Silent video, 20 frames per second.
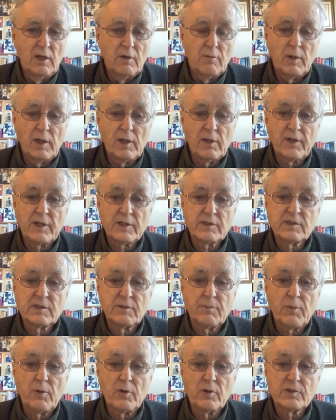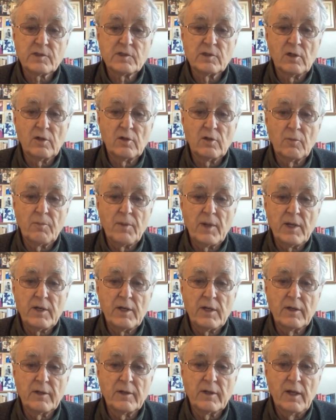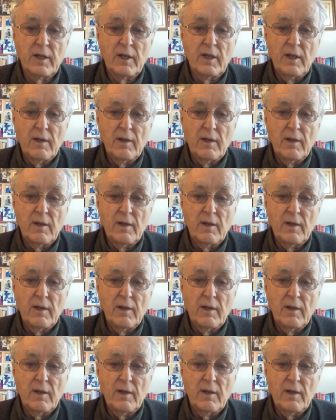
Well, that's a personal opinion,